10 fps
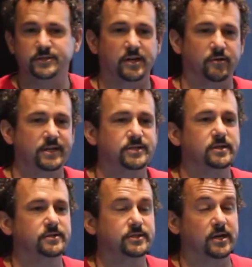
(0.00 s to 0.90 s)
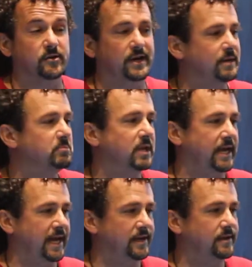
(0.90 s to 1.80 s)
generating
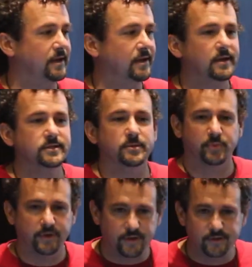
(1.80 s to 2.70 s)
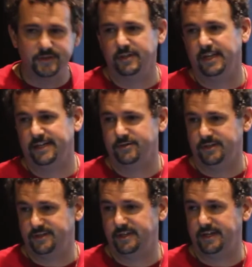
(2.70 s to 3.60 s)
plant to produce
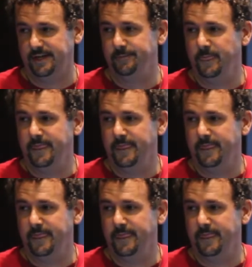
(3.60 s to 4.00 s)
electricity.